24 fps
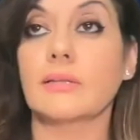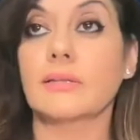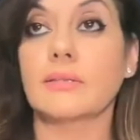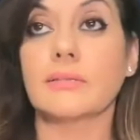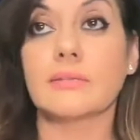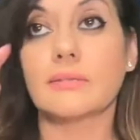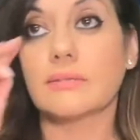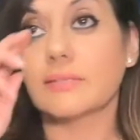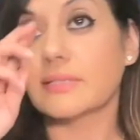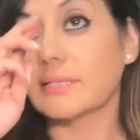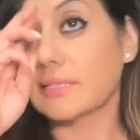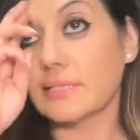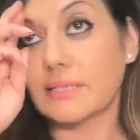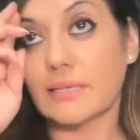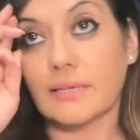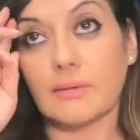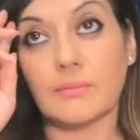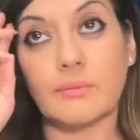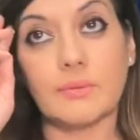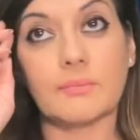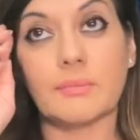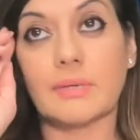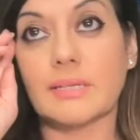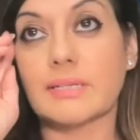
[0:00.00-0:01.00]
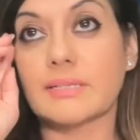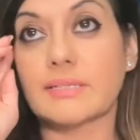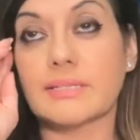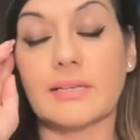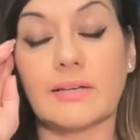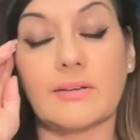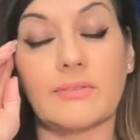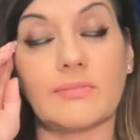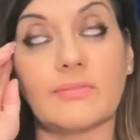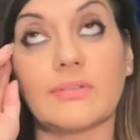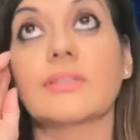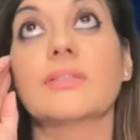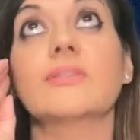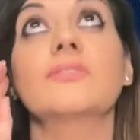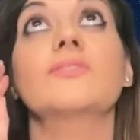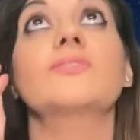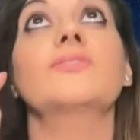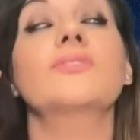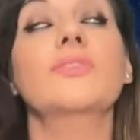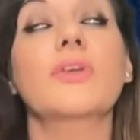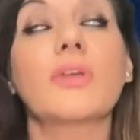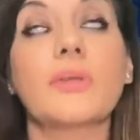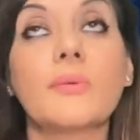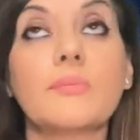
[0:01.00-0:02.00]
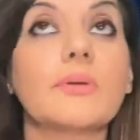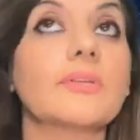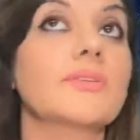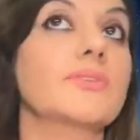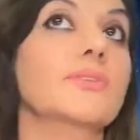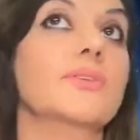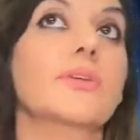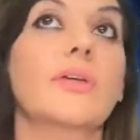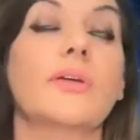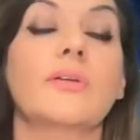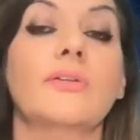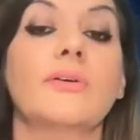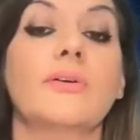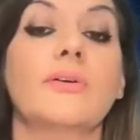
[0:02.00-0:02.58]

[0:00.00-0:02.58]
and sitting with myself, and there's so much going